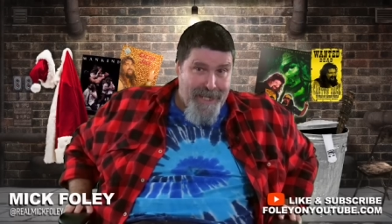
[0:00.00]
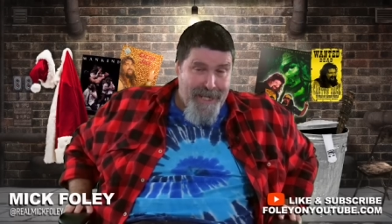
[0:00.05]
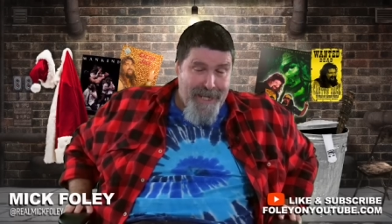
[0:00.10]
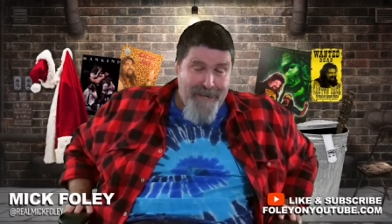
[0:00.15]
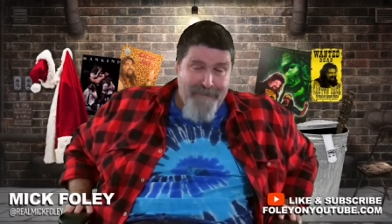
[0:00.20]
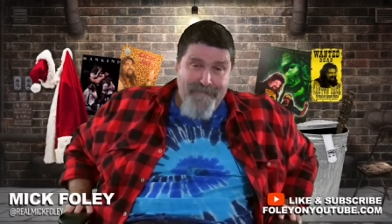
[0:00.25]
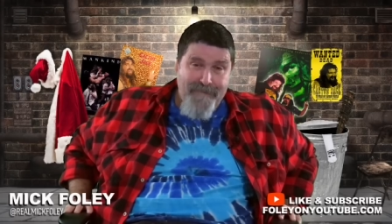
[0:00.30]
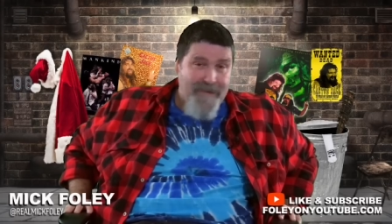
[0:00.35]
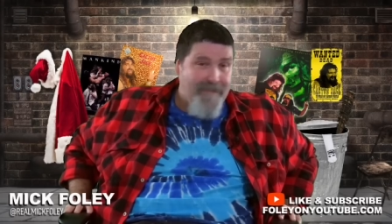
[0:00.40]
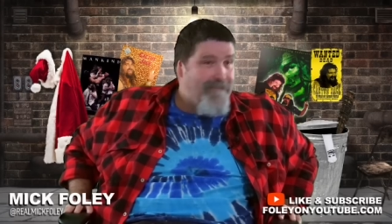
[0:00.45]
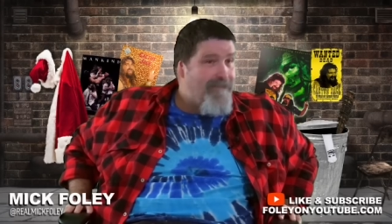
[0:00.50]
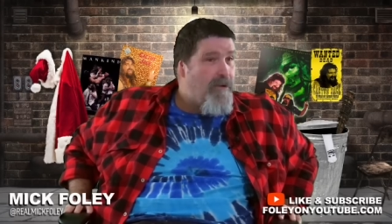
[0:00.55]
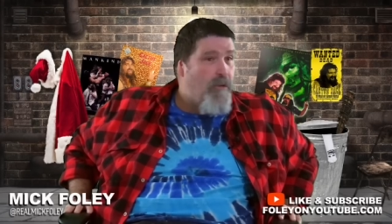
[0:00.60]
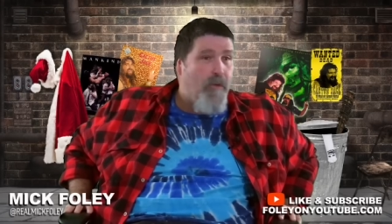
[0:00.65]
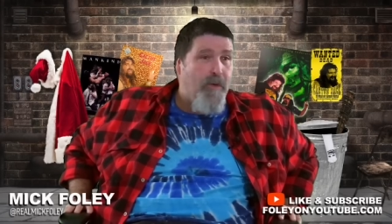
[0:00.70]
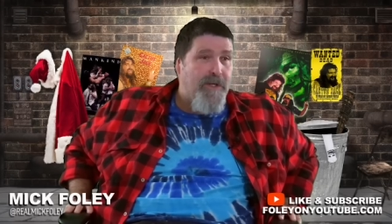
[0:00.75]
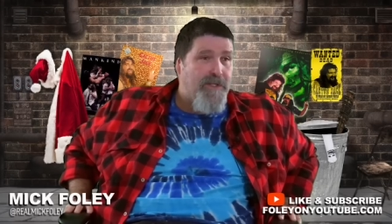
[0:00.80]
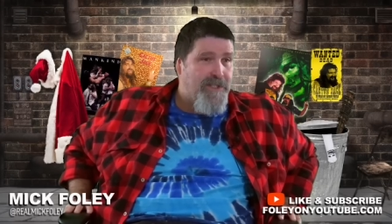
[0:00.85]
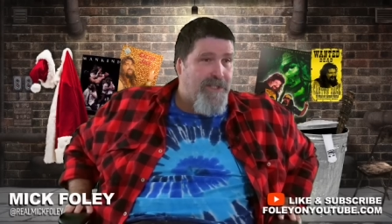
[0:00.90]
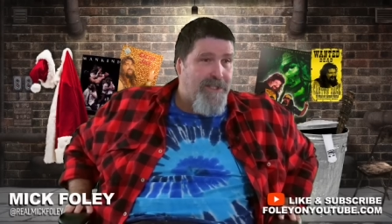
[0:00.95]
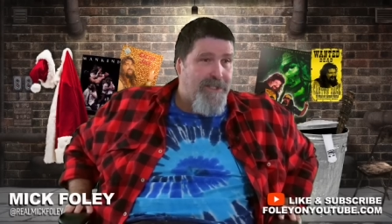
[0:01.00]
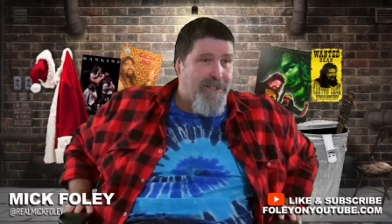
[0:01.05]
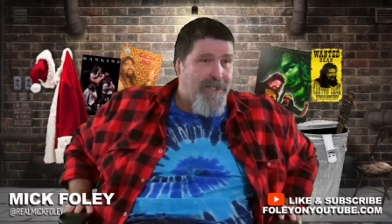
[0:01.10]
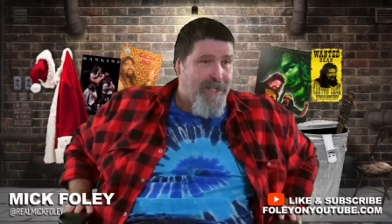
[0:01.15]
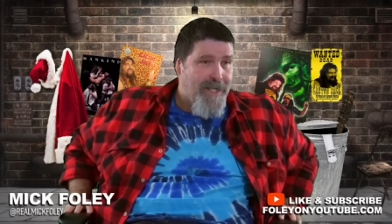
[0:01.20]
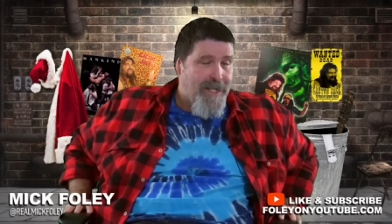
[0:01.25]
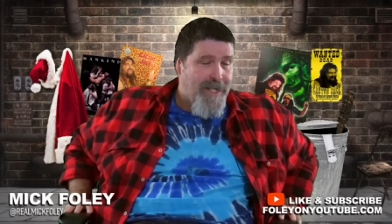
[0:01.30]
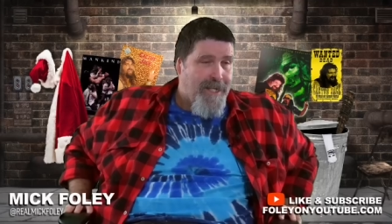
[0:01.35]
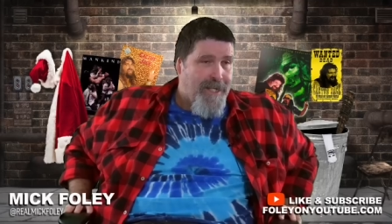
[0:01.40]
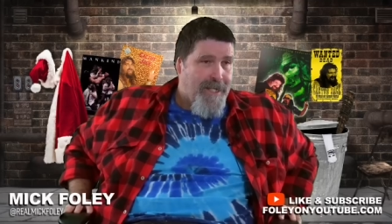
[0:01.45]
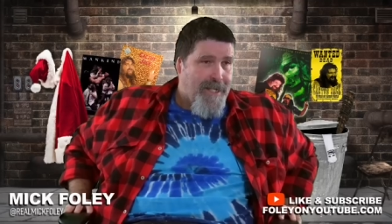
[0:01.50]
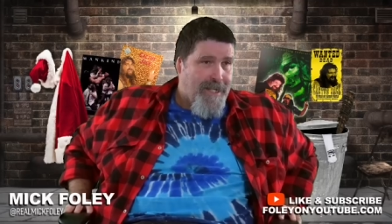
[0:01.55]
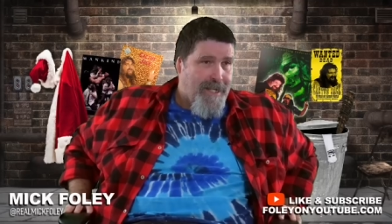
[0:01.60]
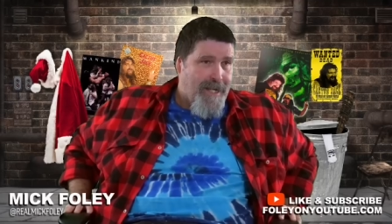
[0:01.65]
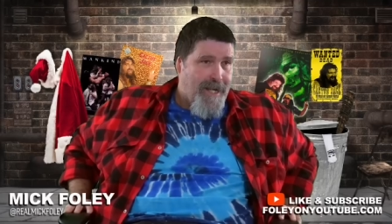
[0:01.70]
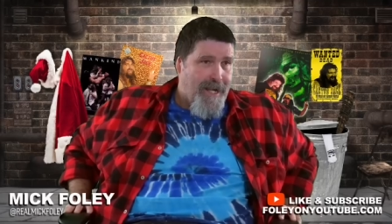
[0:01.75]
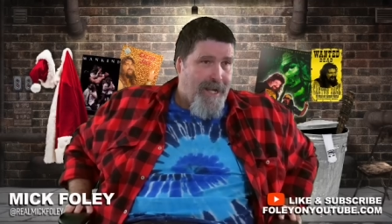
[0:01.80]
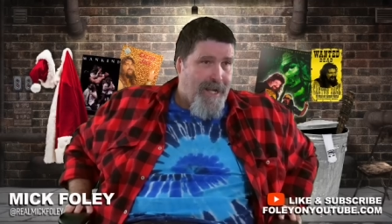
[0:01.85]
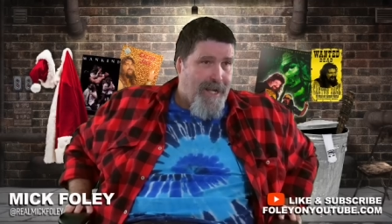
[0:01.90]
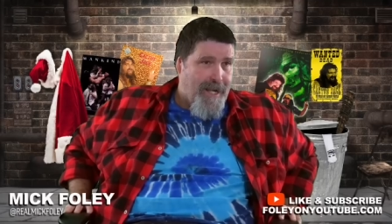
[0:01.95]
even if it wasn't
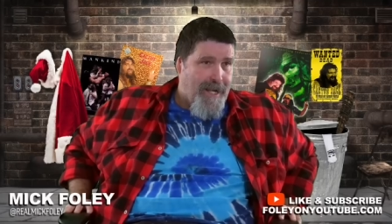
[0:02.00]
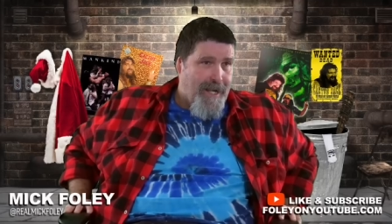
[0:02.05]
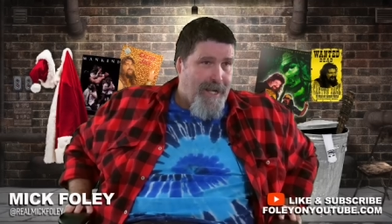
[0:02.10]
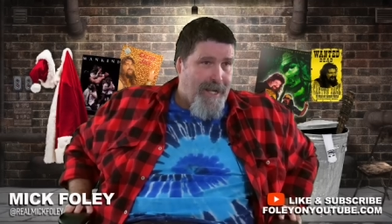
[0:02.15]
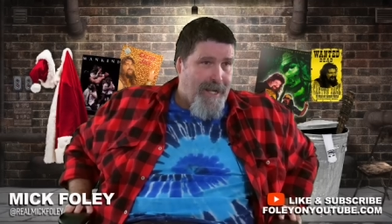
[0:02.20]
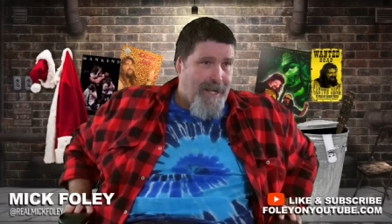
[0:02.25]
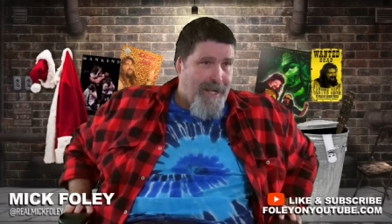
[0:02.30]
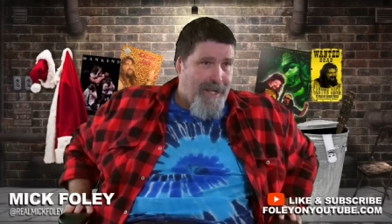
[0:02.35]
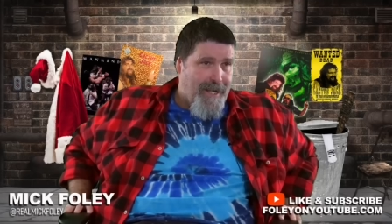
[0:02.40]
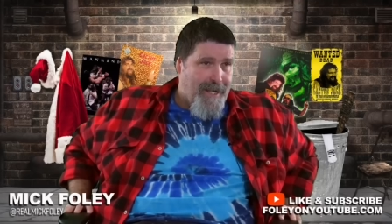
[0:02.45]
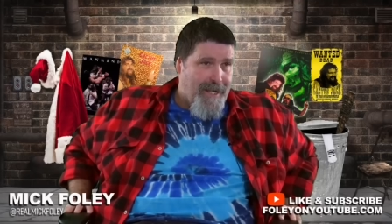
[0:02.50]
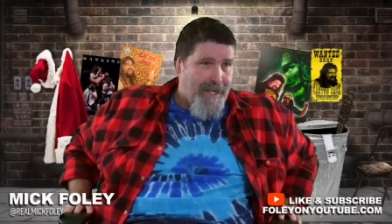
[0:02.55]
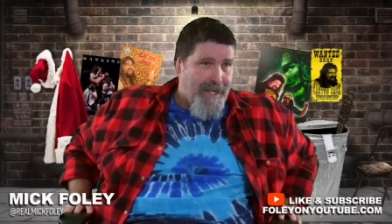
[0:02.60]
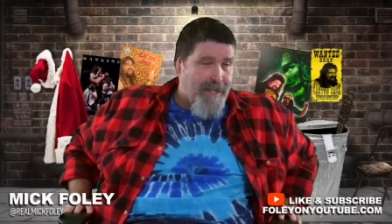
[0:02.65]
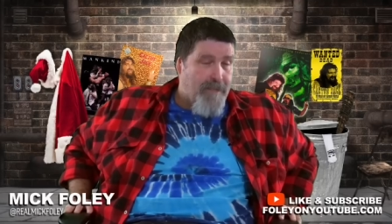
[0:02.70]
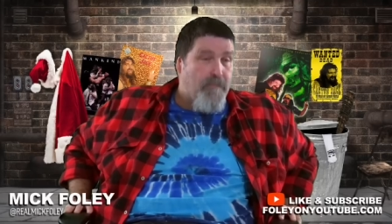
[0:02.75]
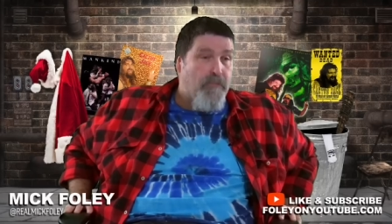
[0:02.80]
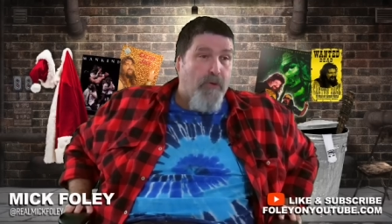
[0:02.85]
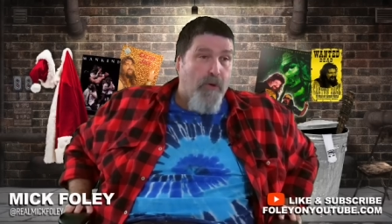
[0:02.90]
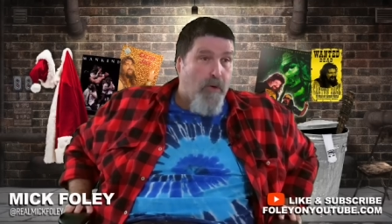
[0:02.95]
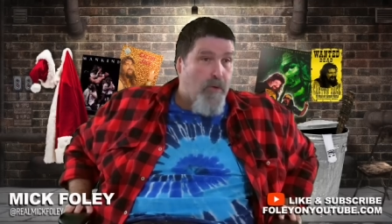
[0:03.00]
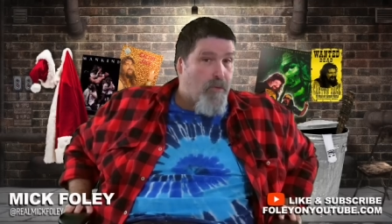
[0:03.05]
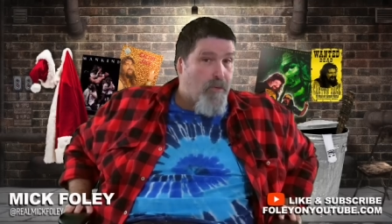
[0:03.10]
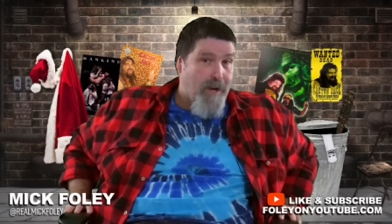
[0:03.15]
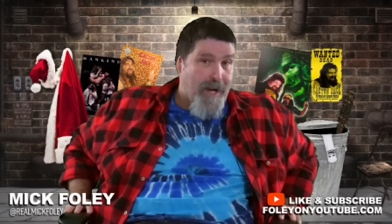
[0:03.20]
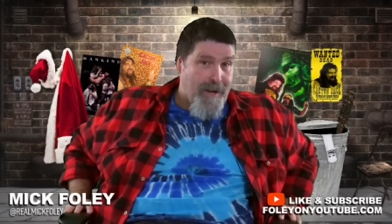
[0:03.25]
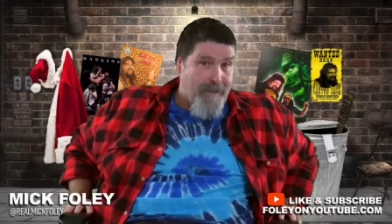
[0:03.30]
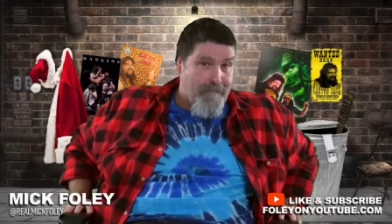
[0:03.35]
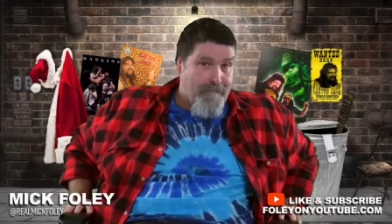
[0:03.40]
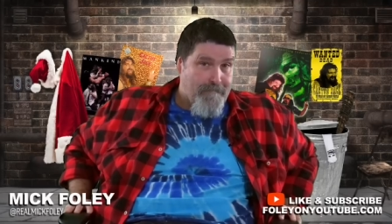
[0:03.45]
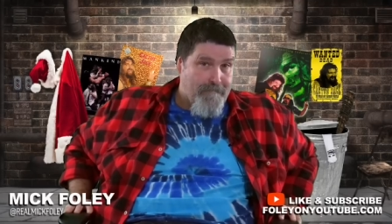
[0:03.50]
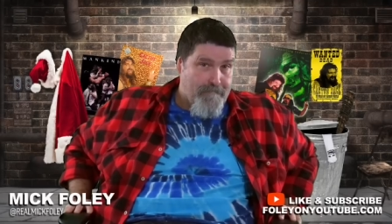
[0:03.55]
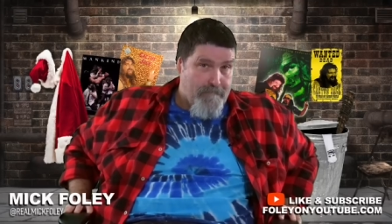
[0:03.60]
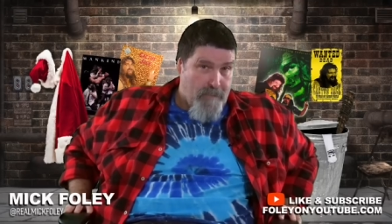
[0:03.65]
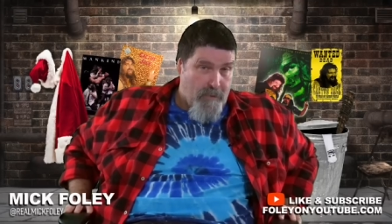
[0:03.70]
uh, in program.